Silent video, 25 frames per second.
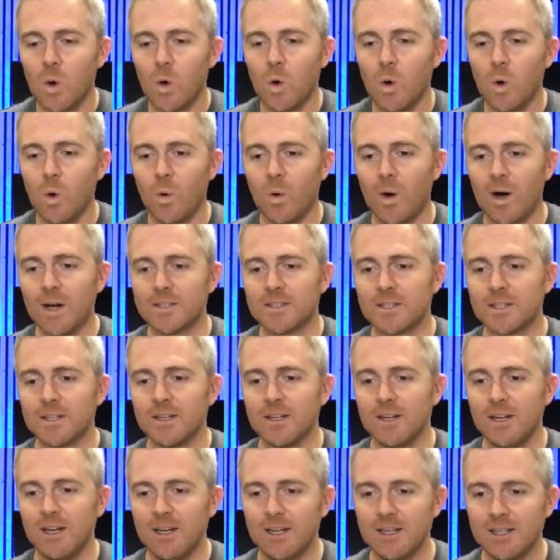
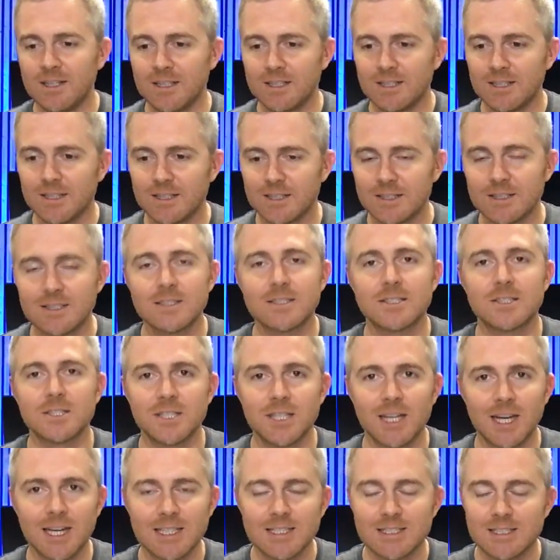Walter, good
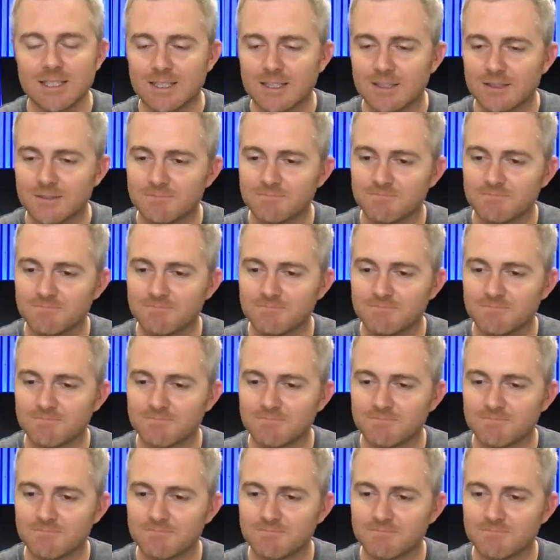night.